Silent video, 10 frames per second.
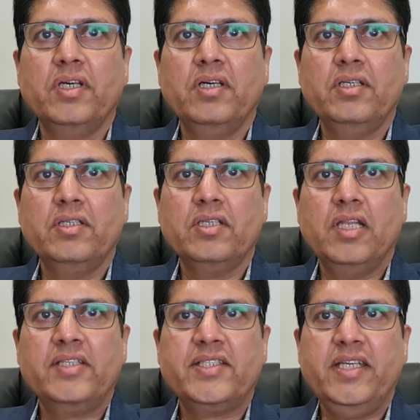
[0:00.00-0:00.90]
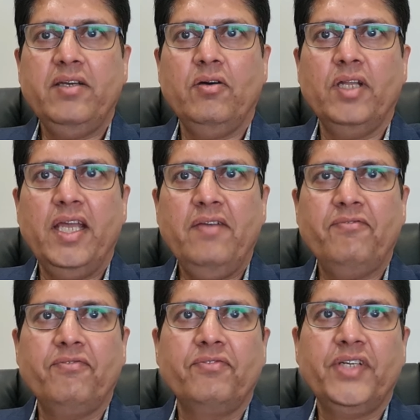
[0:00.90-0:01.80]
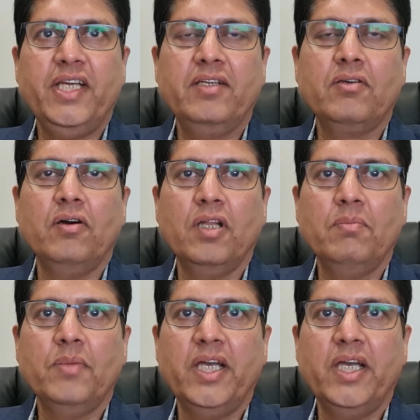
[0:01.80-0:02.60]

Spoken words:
let's say on F10 column,